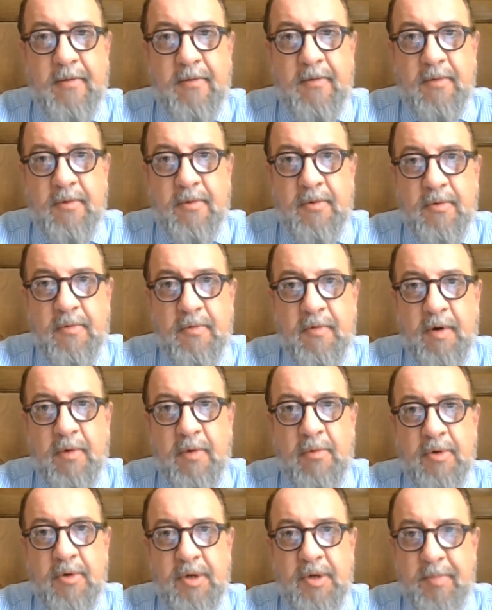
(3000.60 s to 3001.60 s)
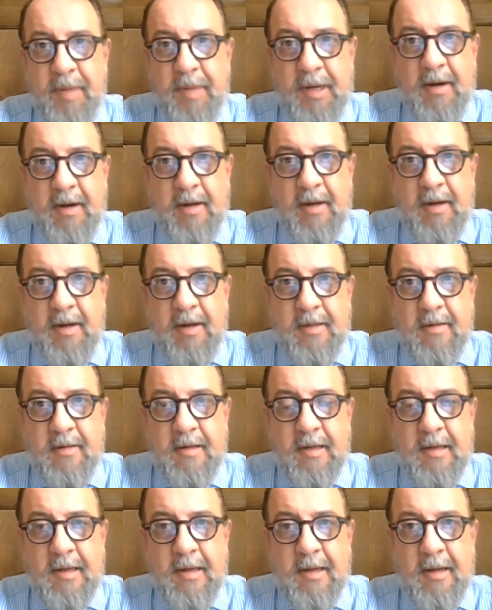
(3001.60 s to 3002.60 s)
to grow the shipping cluster.
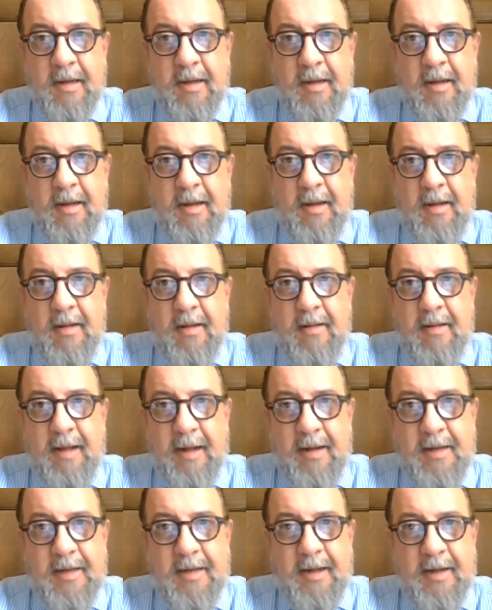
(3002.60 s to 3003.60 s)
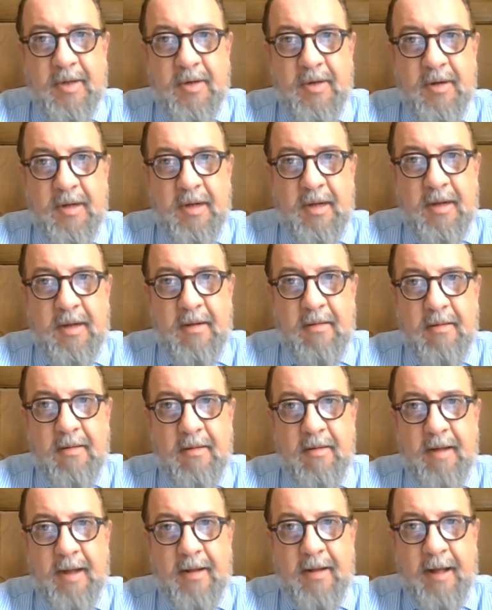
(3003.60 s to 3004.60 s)
That is actually,
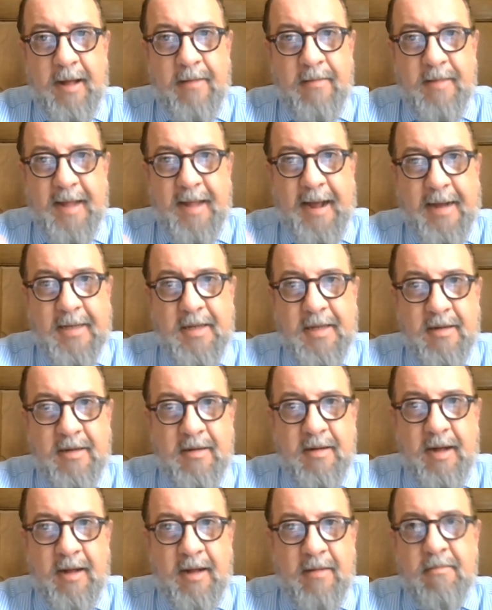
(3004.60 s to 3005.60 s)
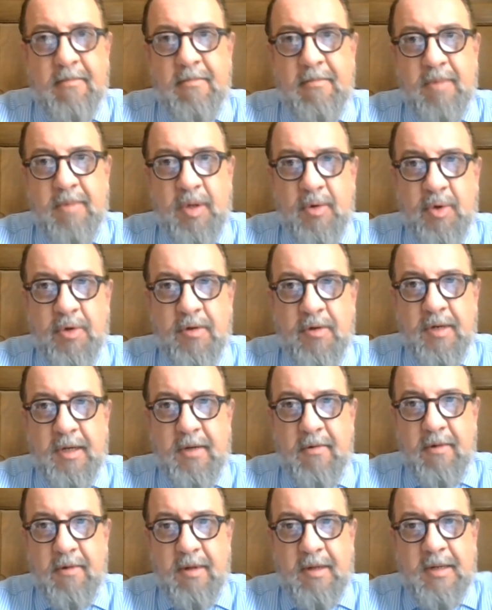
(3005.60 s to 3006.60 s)
and tax and social
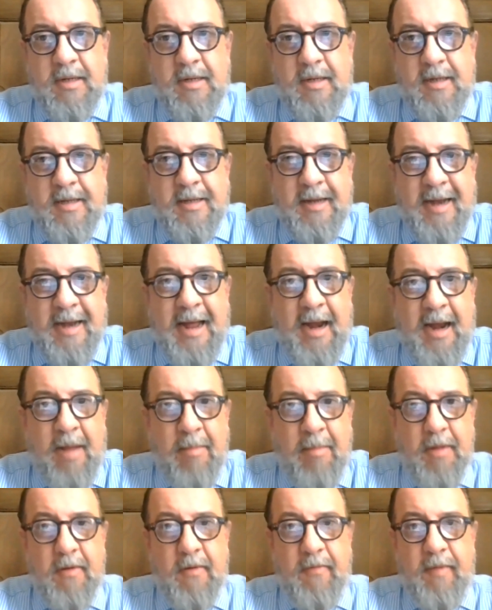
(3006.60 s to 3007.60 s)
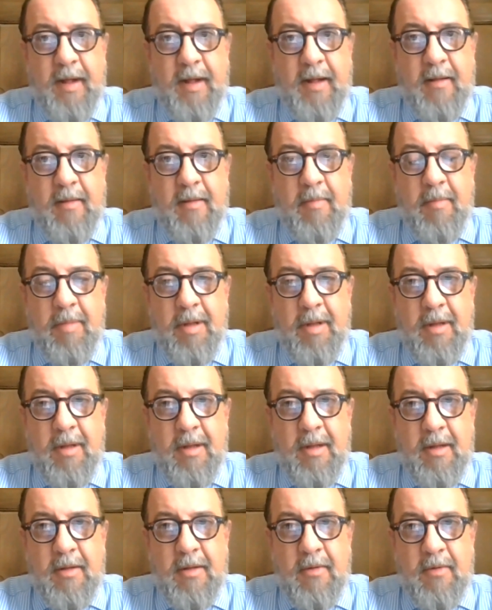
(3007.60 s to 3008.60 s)
security is an element of that. But
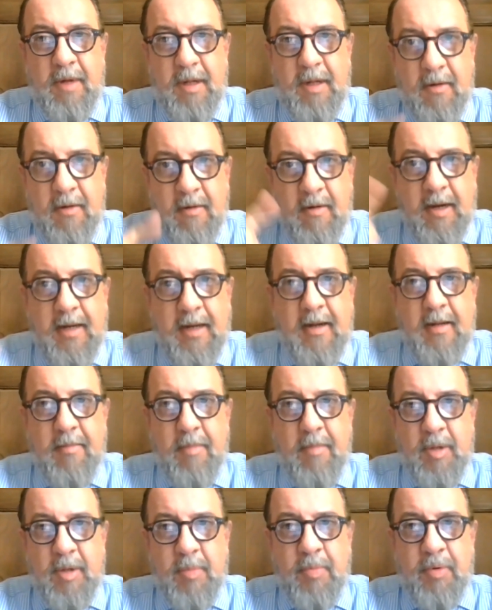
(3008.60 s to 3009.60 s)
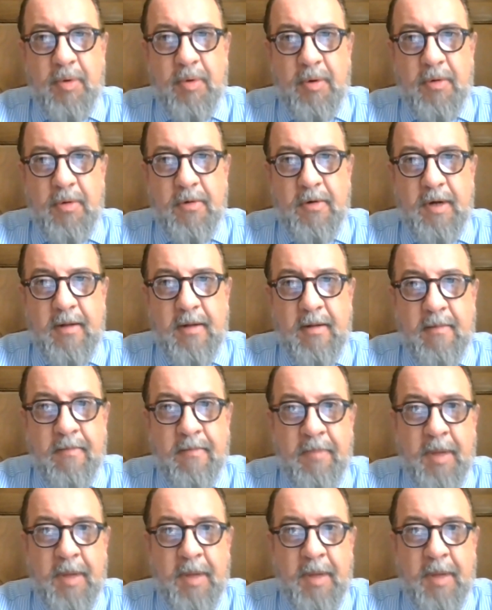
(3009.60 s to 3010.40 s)
you need to look at it much broader. And